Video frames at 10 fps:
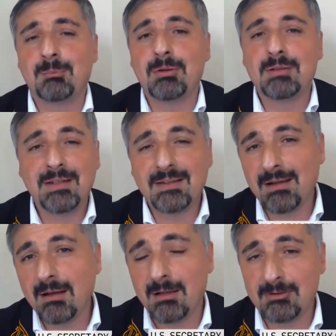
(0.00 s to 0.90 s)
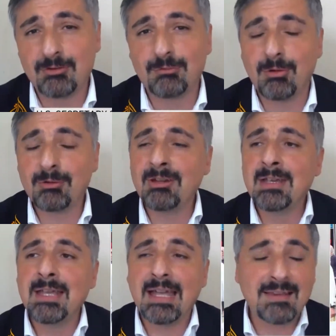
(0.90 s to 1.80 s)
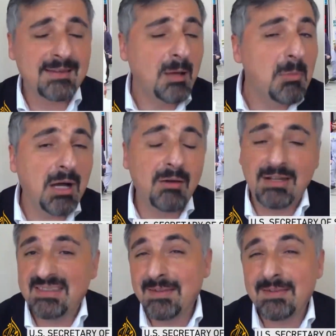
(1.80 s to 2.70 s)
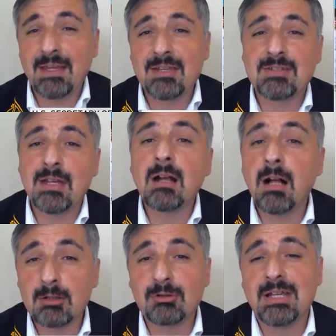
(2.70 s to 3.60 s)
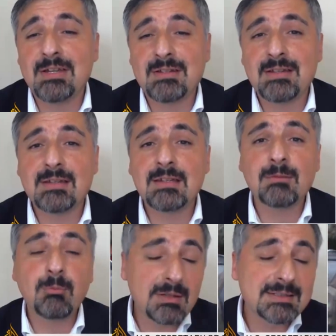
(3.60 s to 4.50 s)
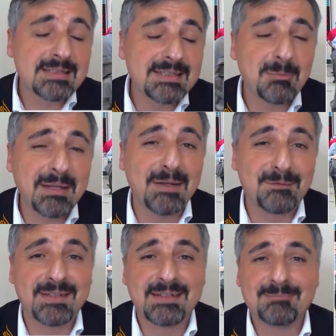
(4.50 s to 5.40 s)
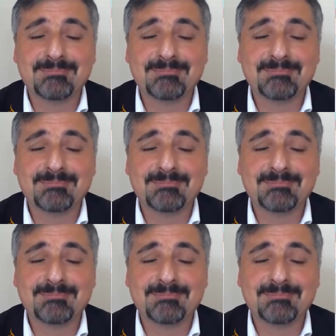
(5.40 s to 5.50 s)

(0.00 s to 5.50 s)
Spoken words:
politics and culture wars. And somehow at this stage, their calculation is this works in their benefit.